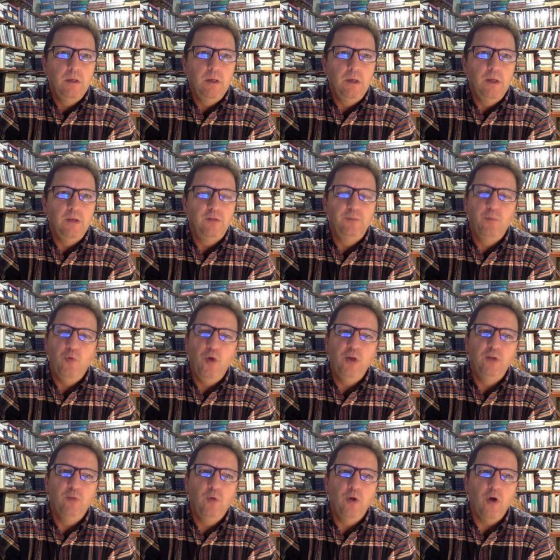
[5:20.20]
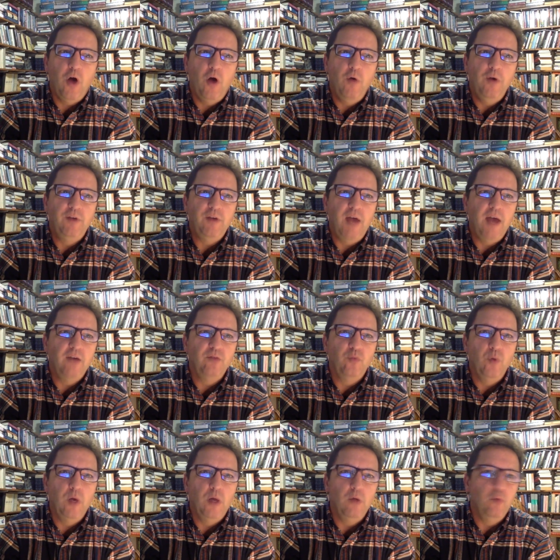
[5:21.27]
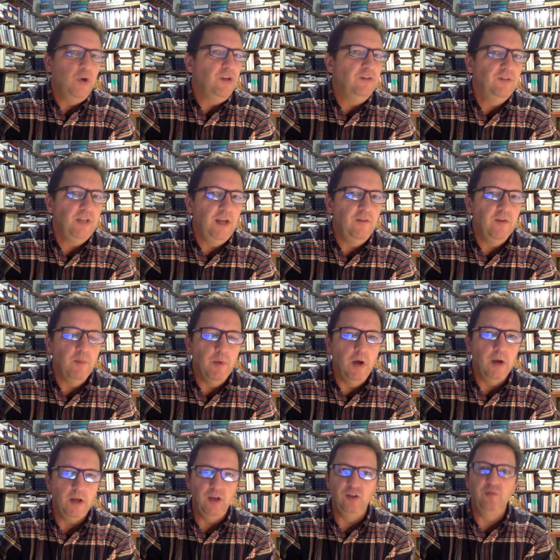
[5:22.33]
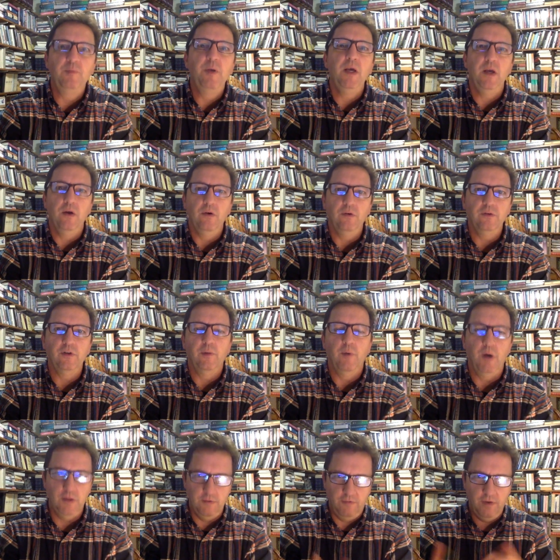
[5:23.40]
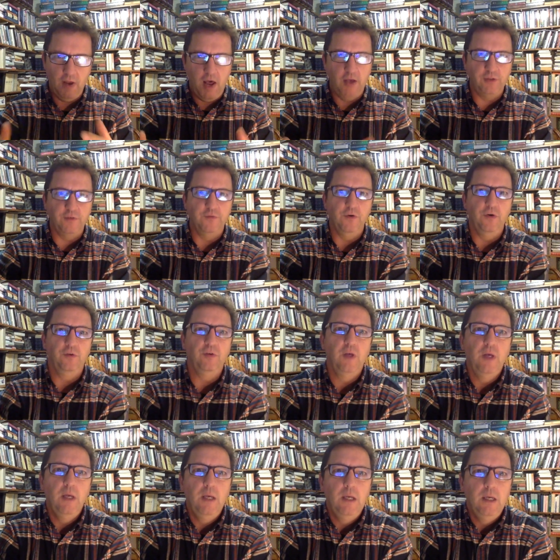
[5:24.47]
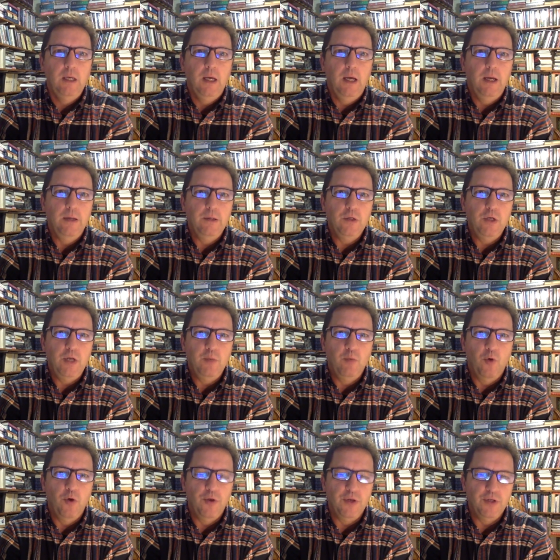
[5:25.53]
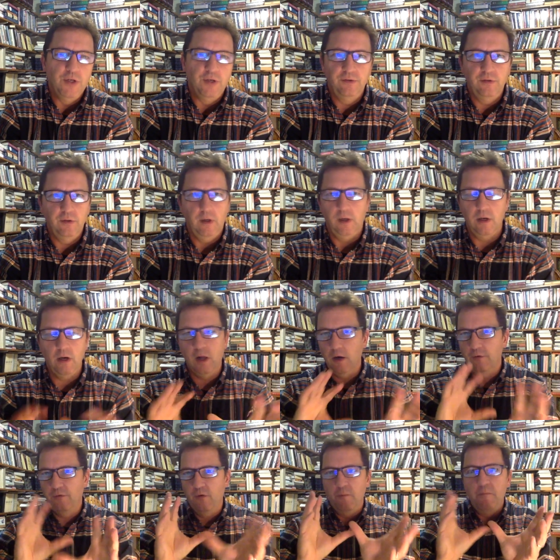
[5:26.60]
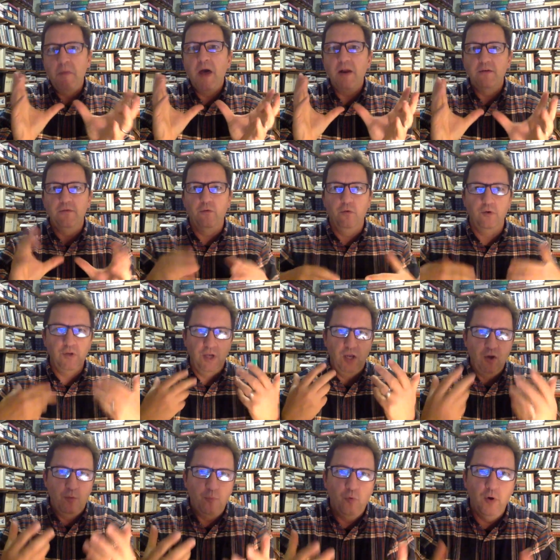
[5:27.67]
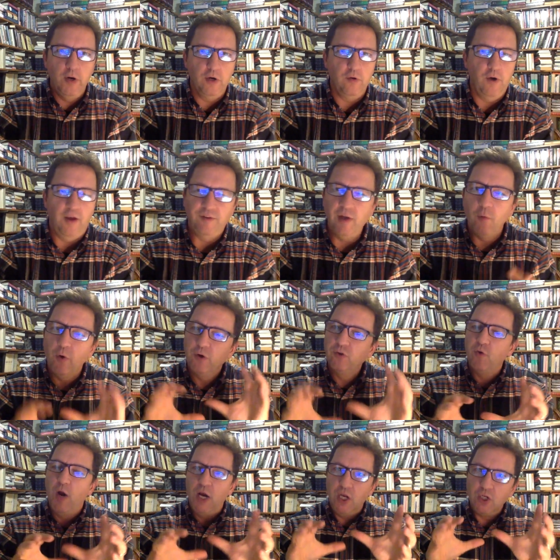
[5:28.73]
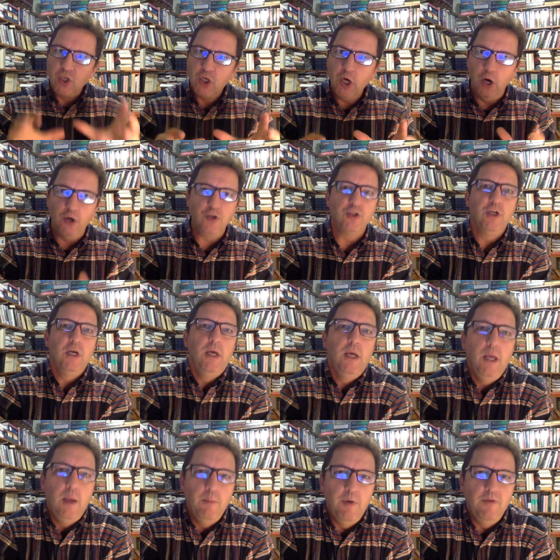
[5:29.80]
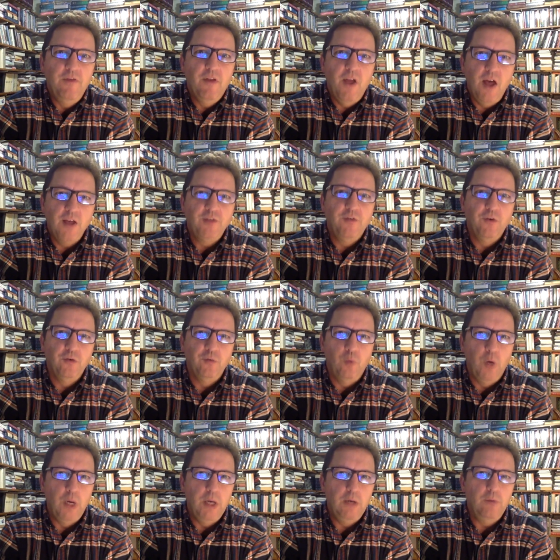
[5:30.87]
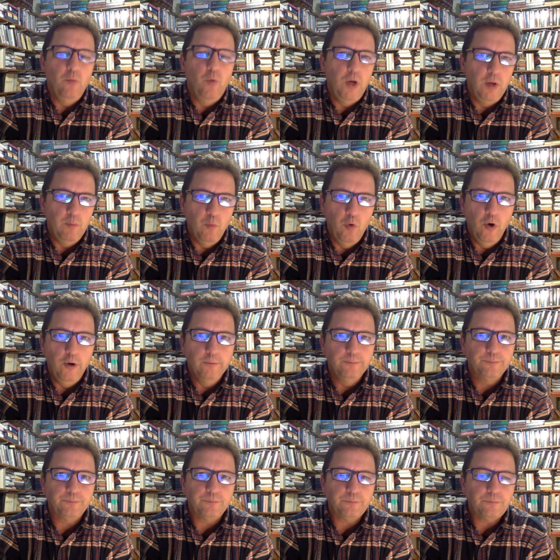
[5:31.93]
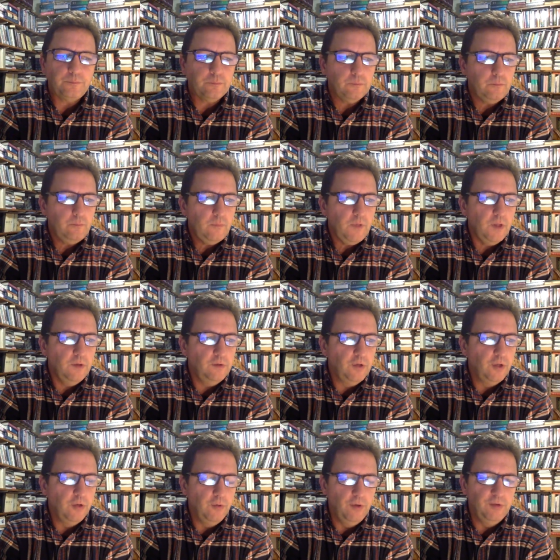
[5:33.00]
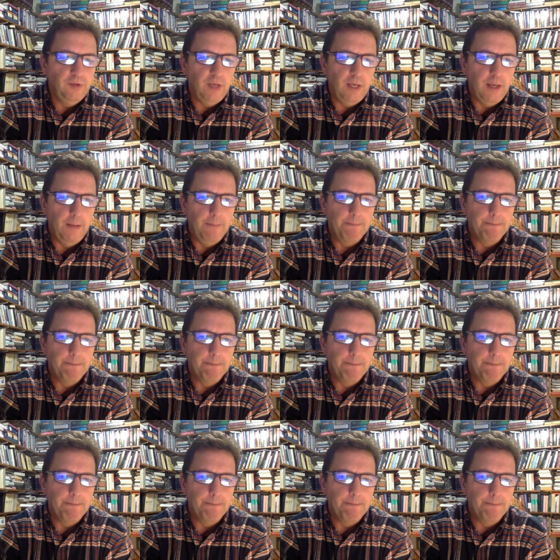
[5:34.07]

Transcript: his points weren't always as well received among his peers, among the philosophers. You need more than just a colorful metaphor to get your point across. That works great in church, but philosophers wanted more. So there is a